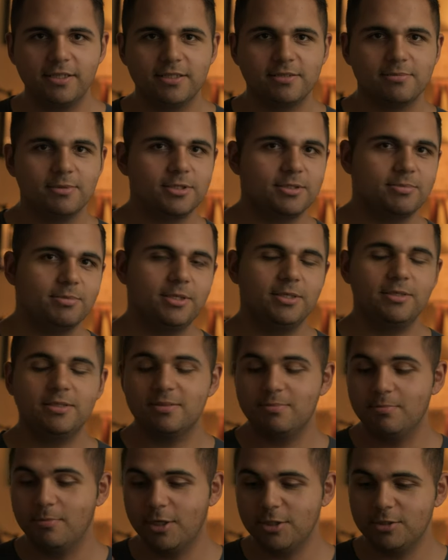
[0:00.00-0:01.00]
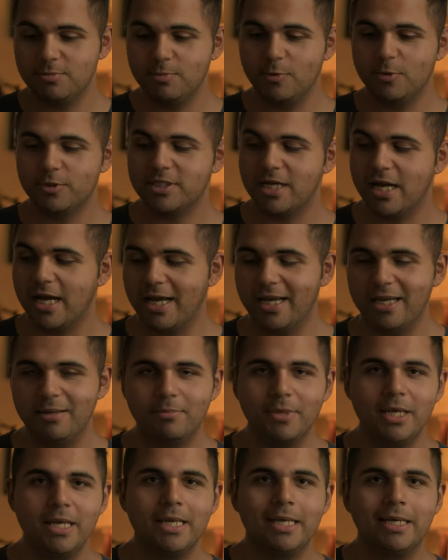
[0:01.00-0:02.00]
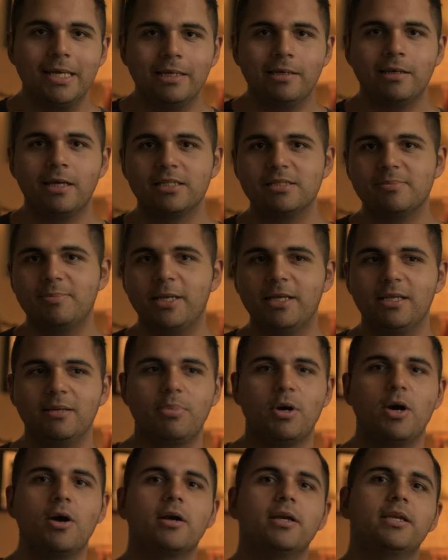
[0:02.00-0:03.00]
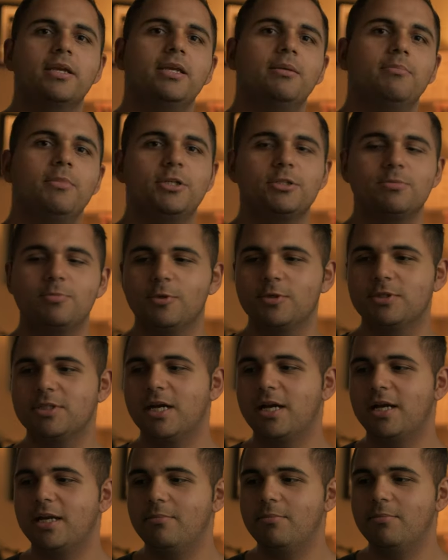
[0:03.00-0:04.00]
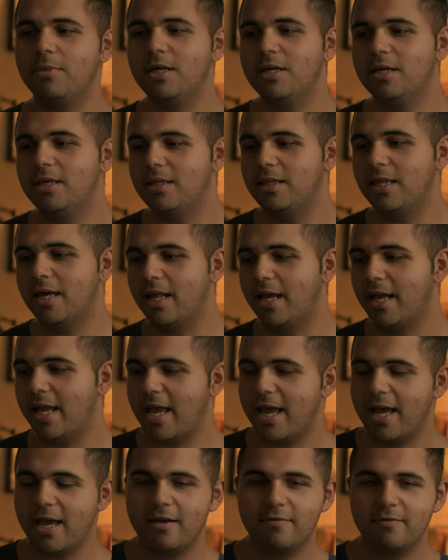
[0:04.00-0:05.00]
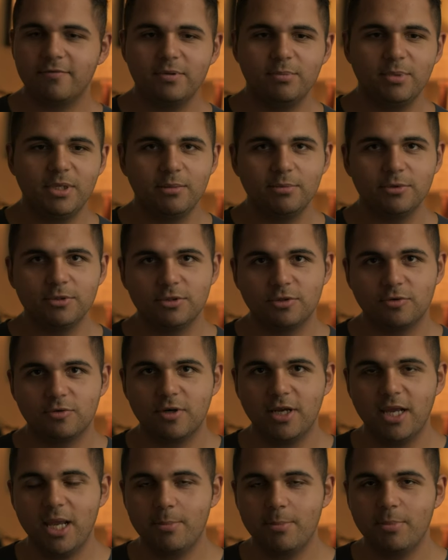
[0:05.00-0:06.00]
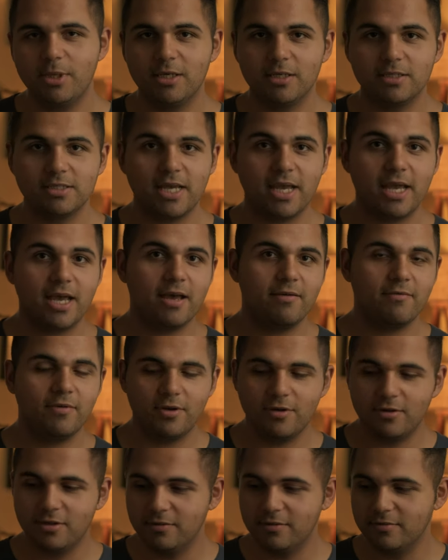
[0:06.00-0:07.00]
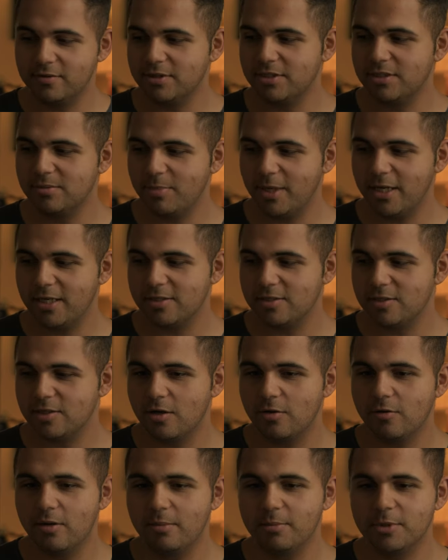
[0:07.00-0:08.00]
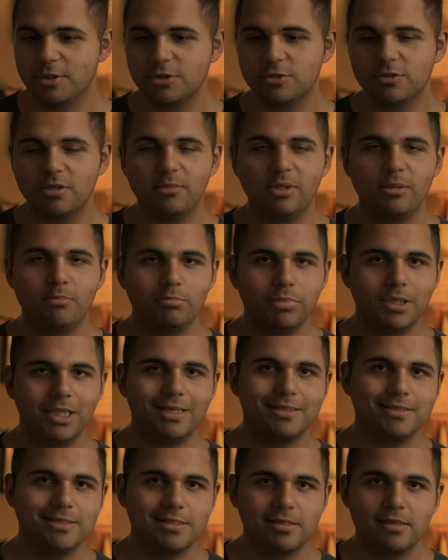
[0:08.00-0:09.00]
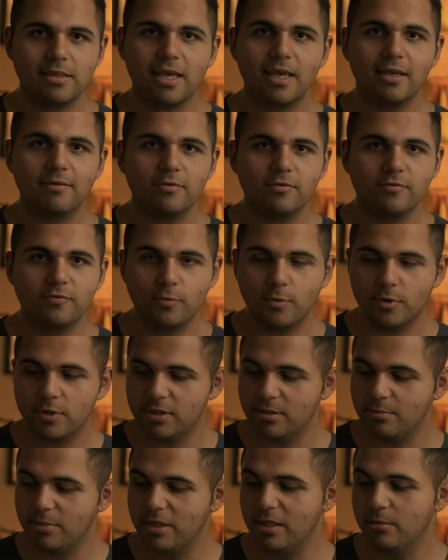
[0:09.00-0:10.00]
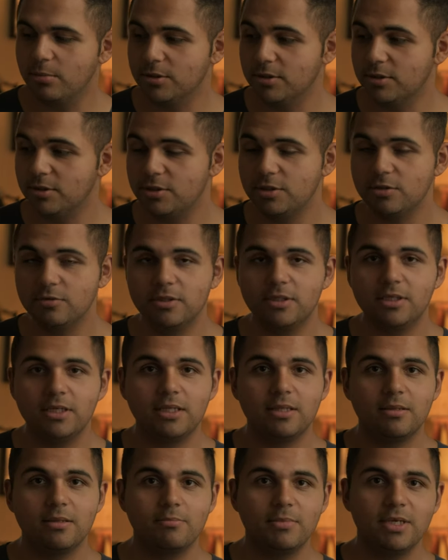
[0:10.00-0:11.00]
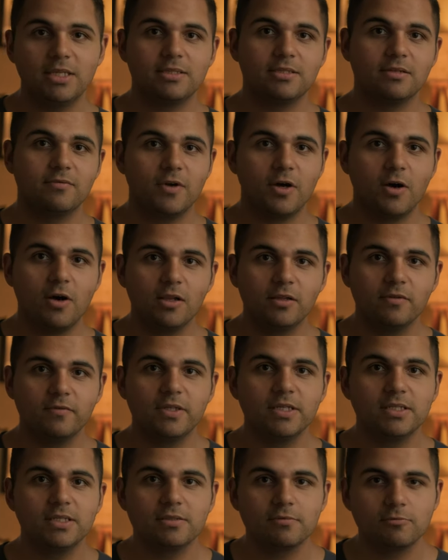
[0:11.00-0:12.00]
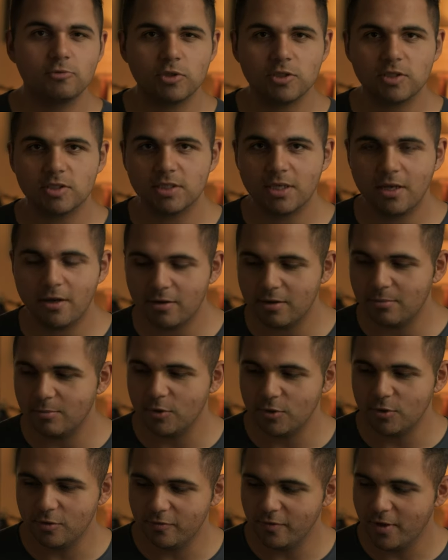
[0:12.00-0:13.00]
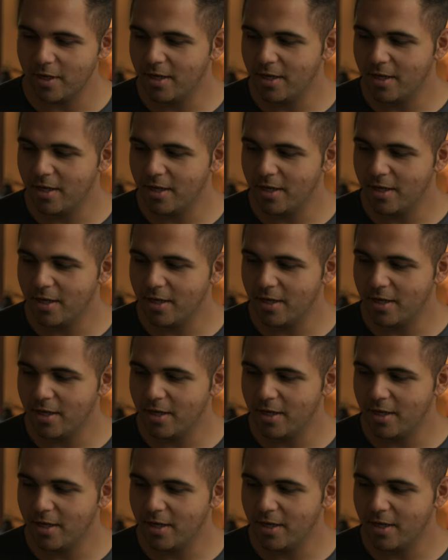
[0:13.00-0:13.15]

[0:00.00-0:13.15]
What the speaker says: This much means much more time not spending parking, much more time that I have to be able to create because I have all of the space. So I'm extremely blessed and thankful for it to be able to do it in the midst of all of this, which is a scary move.